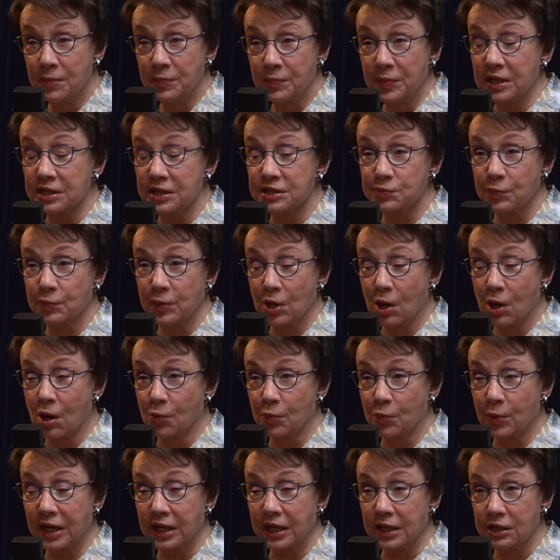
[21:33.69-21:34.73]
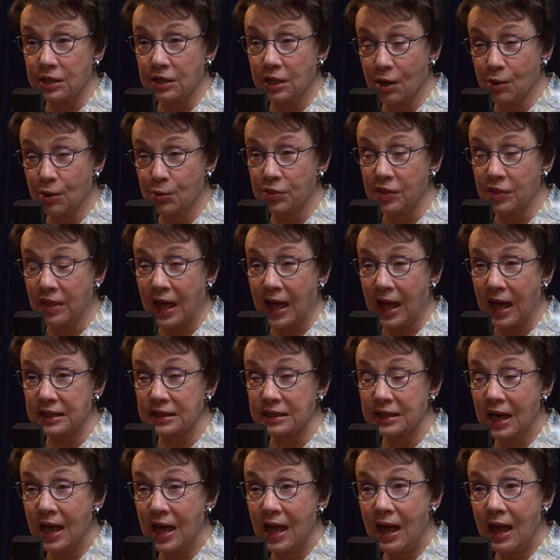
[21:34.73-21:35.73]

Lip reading: because we already know that.